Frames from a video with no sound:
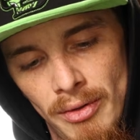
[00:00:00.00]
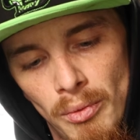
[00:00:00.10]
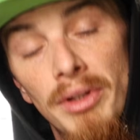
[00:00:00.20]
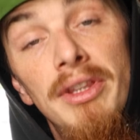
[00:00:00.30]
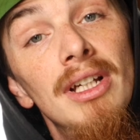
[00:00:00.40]

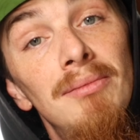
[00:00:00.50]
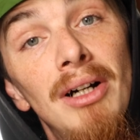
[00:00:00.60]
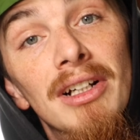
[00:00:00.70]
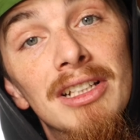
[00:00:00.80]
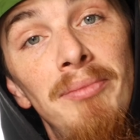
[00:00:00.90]
One thing
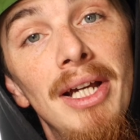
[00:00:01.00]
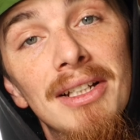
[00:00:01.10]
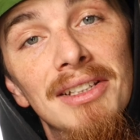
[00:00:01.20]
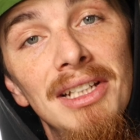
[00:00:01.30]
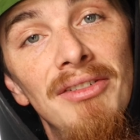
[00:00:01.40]
about expanded
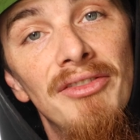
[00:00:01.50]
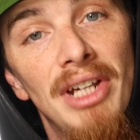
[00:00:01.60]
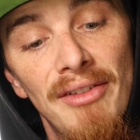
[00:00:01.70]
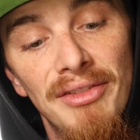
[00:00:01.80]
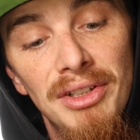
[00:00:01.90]
sleeving, if you
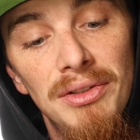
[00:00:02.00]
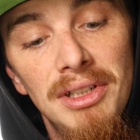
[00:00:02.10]
haven't used